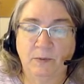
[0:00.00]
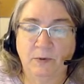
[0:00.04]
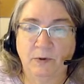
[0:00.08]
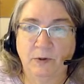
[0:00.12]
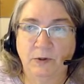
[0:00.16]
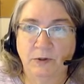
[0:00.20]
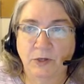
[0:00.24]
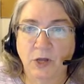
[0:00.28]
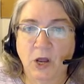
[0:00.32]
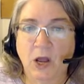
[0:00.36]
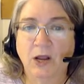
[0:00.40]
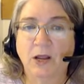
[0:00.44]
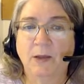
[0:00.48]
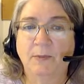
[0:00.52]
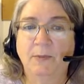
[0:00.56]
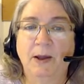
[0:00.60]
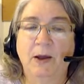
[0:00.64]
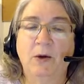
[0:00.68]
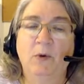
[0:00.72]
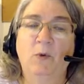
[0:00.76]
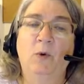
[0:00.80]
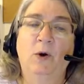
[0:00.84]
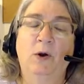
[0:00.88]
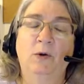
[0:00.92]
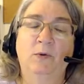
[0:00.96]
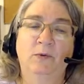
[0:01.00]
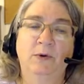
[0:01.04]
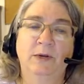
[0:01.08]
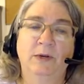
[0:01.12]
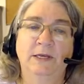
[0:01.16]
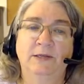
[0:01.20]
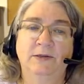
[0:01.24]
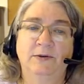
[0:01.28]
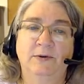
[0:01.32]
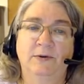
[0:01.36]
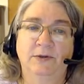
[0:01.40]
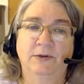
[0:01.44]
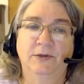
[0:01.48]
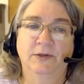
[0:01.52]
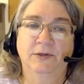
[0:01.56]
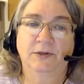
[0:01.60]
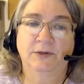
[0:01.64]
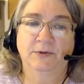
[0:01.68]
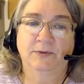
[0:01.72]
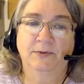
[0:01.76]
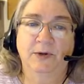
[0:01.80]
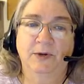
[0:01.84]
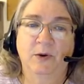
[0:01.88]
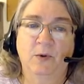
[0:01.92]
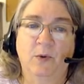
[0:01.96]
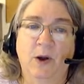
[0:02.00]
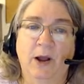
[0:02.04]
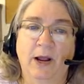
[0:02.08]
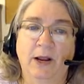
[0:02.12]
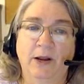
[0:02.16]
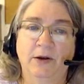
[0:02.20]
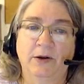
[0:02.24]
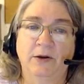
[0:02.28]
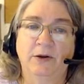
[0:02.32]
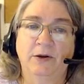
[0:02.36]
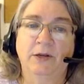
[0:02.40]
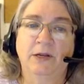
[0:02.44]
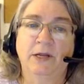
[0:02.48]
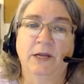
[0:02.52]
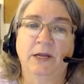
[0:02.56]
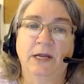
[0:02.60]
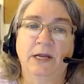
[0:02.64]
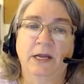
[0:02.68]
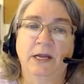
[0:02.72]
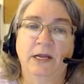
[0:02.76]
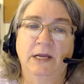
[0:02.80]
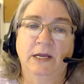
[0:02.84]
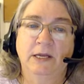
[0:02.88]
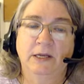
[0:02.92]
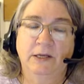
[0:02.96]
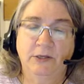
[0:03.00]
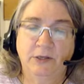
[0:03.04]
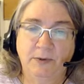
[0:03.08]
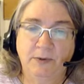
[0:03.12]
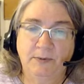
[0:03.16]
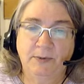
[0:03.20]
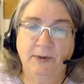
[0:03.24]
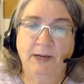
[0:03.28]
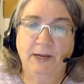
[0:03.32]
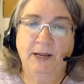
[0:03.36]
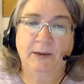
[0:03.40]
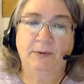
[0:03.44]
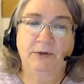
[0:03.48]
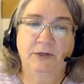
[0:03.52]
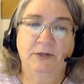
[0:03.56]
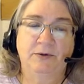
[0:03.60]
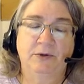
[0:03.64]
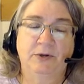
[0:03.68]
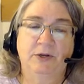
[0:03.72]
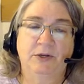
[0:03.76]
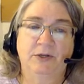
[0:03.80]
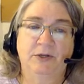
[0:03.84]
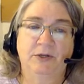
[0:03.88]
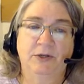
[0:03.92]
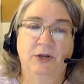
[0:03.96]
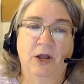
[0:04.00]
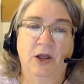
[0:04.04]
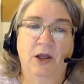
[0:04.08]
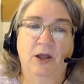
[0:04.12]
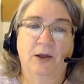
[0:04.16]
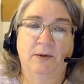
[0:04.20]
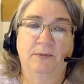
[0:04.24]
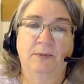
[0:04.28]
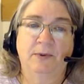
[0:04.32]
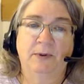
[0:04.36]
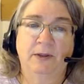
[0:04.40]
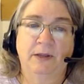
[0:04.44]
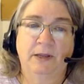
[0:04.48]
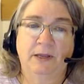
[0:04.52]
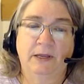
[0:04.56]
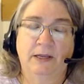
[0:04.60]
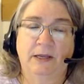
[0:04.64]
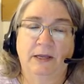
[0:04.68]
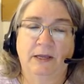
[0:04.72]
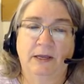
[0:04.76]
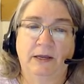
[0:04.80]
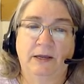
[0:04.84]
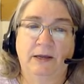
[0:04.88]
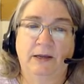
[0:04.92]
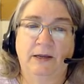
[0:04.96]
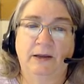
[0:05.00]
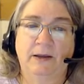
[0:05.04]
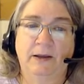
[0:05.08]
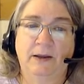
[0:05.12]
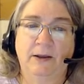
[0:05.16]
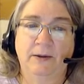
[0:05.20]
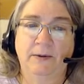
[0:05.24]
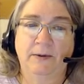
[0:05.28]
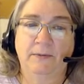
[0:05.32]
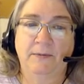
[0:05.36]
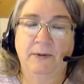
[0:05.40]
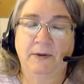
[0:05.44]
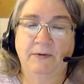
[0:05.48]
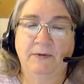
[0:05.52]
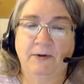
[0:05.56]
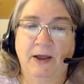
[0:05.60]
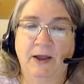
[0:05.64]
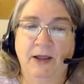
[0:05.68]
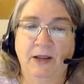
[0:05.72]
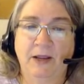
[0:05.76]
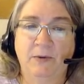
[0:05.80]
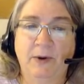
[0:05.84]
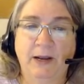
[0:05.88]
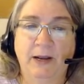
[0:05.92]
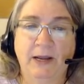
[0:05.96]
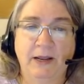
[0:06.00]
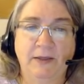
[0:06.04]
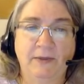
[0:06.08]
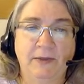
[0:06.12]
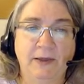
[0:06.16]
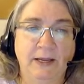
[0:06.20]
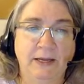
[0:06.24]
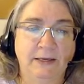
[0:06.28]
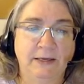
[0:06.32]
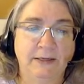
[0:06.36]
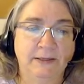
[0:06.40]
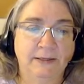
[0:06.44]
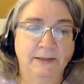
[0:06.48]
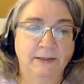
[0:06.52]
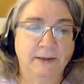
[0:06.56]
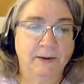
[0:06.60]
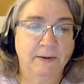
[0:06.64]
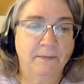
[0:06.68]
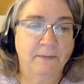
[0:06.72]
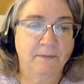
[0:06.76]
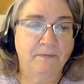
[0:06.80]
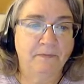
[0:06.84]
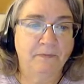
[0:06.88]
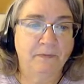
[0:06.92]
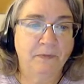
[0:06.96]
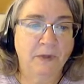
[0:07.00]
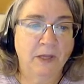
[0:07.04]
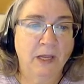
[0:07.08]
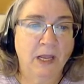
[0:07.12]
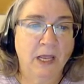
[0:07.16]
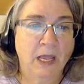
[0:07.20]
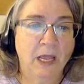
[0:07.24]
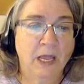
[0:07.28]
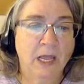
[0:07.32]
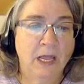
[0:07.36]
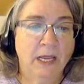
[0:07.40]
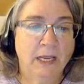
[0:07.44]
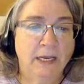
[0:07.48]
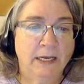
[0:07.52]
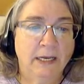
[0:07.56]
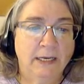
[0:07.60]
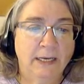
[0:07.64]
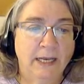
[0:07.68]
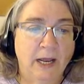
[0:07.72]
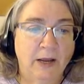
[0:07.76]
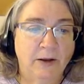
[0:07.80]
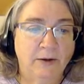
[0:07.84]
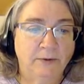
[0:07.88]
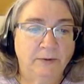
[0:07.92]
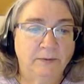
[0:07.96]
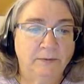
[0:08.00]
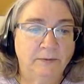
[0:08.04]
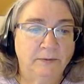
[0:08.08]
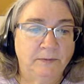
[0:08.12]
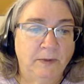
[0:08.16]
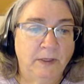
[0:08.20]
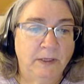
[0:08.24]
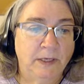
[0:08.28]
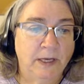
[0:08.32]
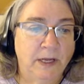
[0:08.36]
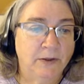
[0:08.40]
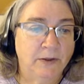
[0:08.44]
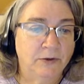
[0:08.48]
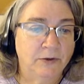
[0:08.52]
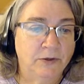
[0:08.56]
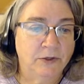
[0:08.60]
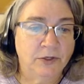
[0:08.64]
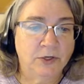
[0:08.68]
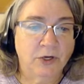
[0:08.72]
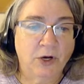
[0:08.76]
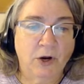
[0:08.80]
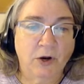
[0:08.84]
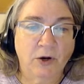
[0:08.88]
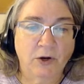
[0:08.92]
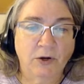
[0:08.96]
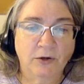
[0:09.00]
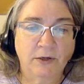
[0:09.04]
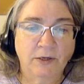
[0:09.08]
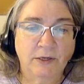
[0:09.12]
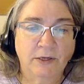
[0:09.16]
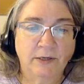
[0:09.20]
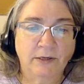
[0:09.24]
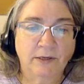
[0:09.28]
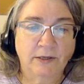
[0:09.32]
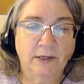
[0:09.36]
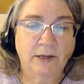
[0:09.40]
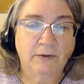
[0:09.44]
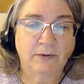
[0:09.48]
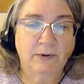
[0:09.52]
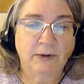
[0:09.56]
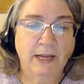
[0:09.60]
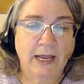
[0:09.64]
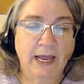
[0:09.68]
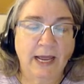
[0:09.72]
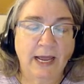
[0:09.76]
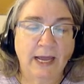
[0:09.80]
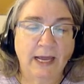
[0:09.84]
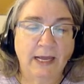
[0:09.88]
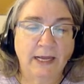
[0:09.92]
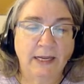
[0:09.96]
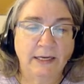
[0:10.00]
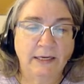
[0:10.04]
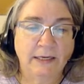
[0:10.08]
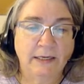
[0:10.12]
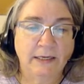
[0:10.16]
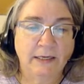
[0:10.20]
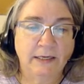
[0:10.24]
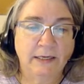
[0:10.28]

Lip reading: talk about what resources are required to be able to do a good job evaluating these. Now, another chart that we had,